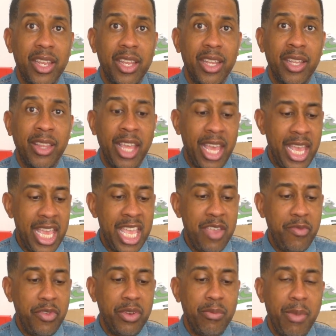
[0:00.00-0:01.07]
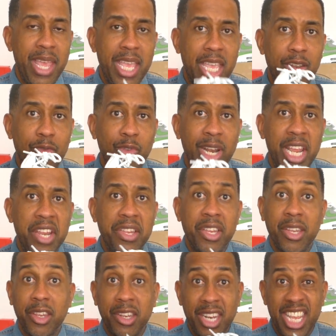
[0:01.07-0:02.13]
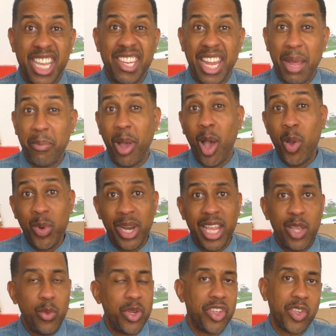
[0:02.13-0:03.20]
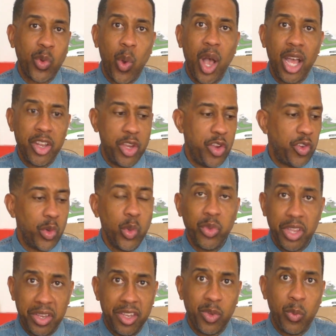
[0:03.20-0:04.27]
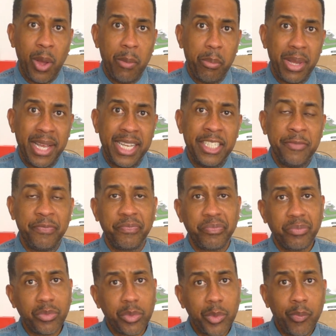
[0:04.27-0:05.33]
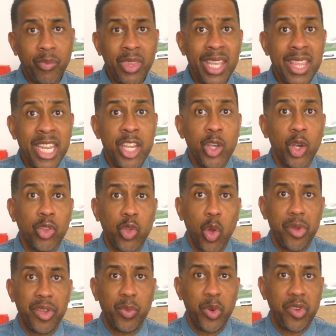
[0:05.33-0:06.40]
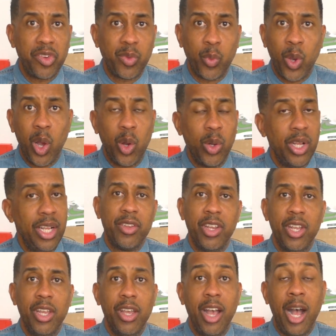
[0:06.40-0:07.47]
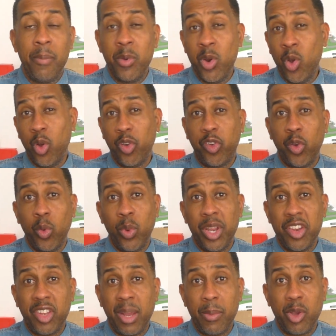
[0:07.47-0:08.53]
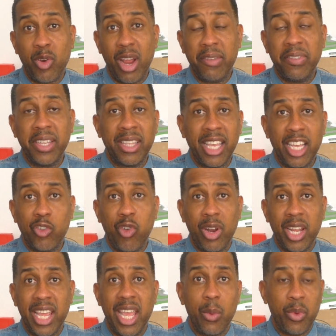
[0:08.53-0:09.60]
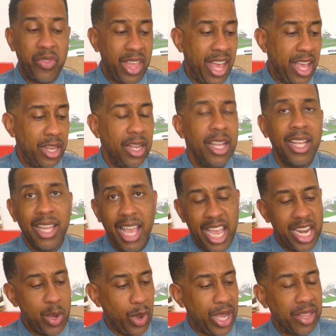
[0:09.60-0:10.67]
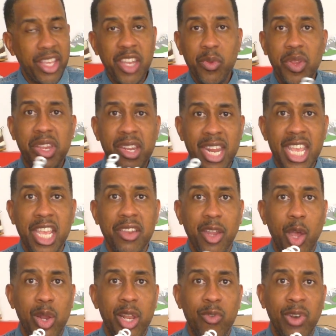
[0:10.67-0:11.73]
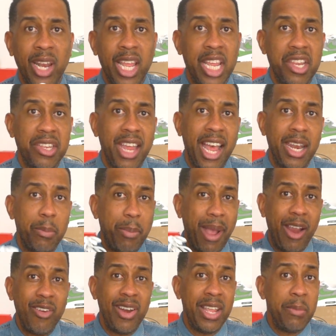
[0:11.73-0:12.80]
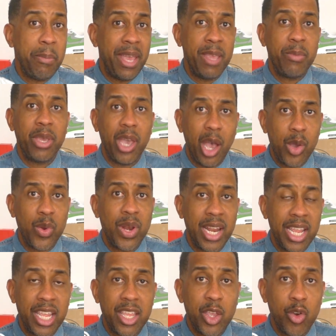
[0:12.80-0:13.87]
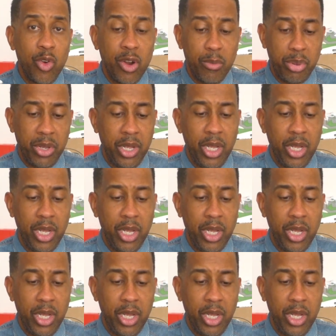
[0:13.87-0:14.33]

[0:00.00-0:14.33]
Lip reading: they're even making releases sneakers app only, which is quite unusual. This is one pair. And then you got Dot Swoosh as well. I'm not sure which demographic they're trying to hit with that. Anyway, these were sneakers only release and apparently maybe only Europe.